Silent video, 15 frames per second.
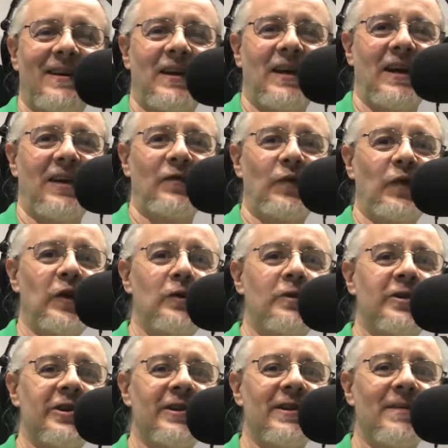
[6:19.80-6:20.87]
and
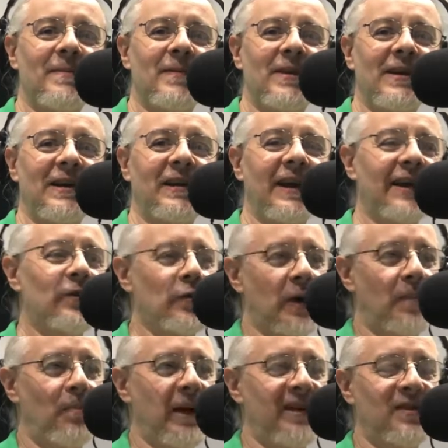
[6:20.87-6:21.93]
fusion electric
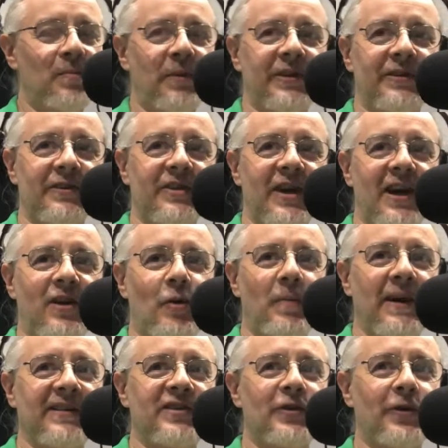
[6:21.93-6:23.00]
bass player Jaco
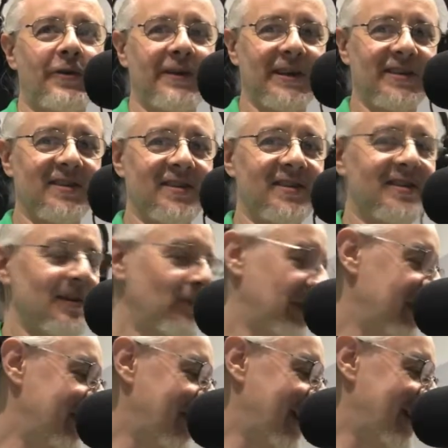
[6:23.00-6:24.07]
Pastorius. It's simply
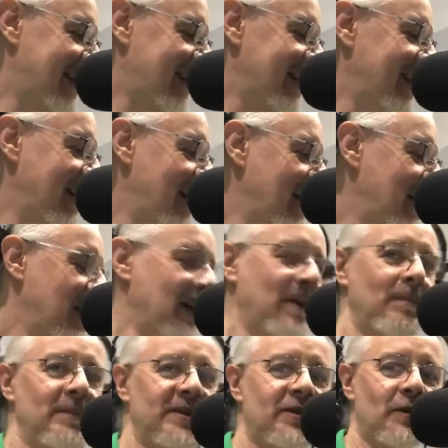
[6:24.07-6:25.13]
titled
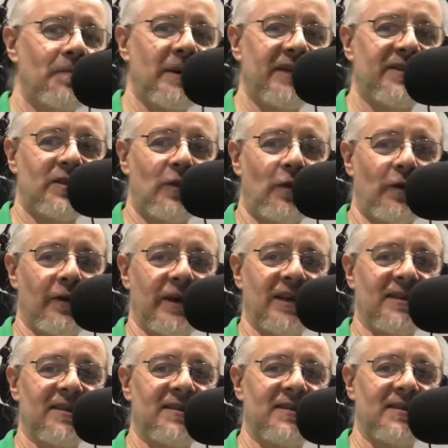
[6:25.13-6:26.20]
Mr.
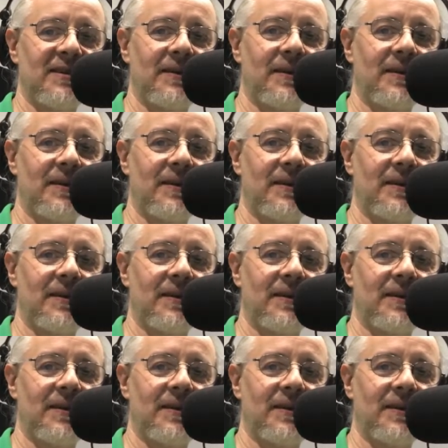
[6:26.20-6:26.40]
Pastorius.